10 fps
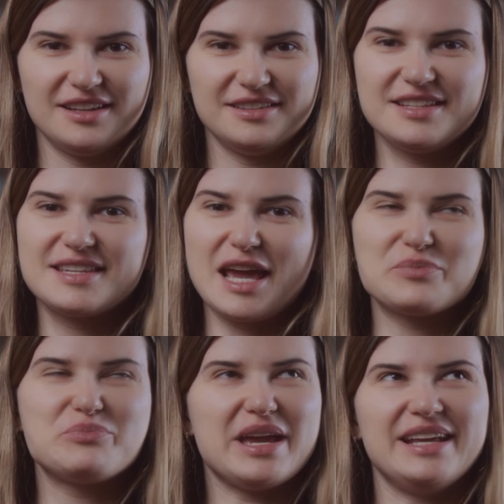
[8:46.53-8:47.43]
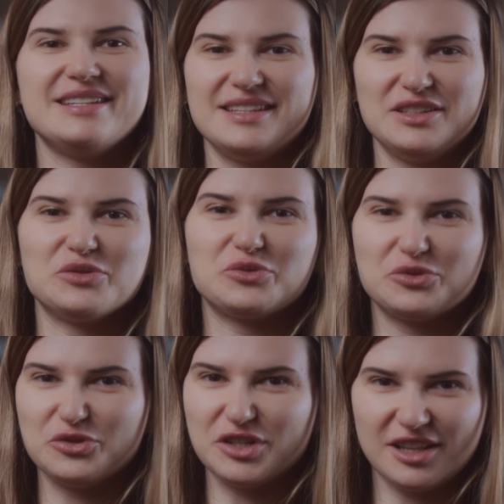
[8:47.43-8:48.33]
This campaign didn't
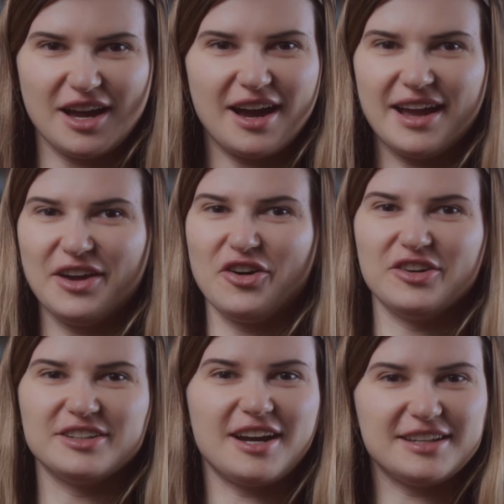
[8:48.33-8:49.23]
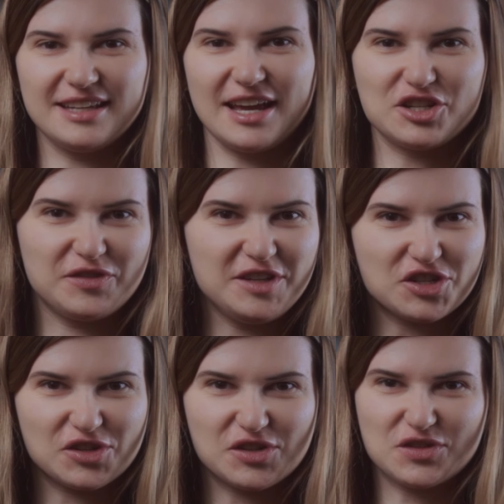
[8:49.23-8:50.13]
rely on cutting-edge
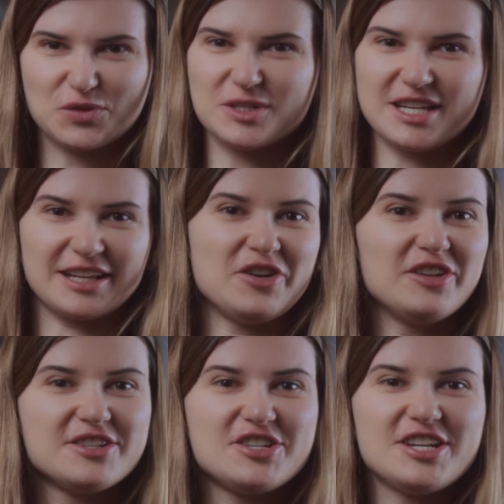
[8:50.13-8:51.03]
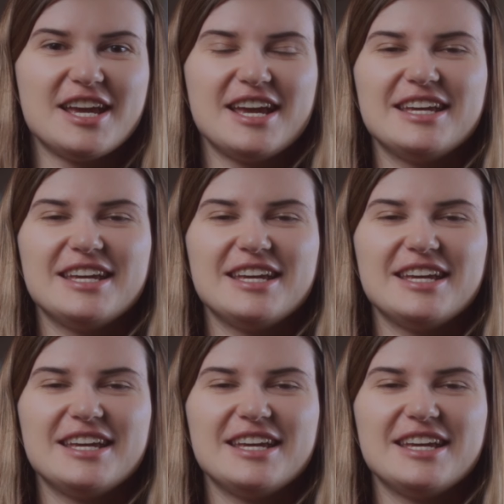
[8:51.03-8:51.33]
features or technology,